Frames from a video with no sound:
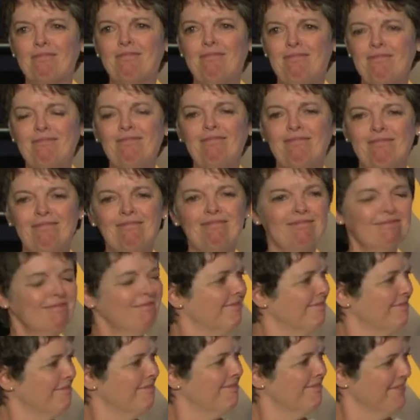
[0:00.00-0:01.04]
Thank you so
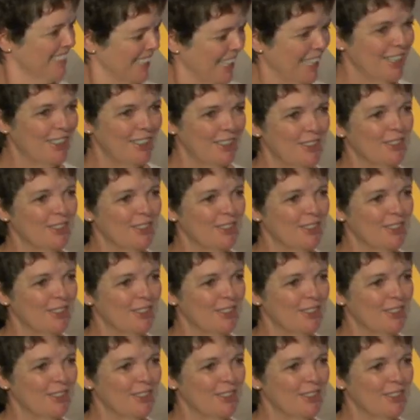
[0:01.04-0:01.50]
much. It's Thank been you.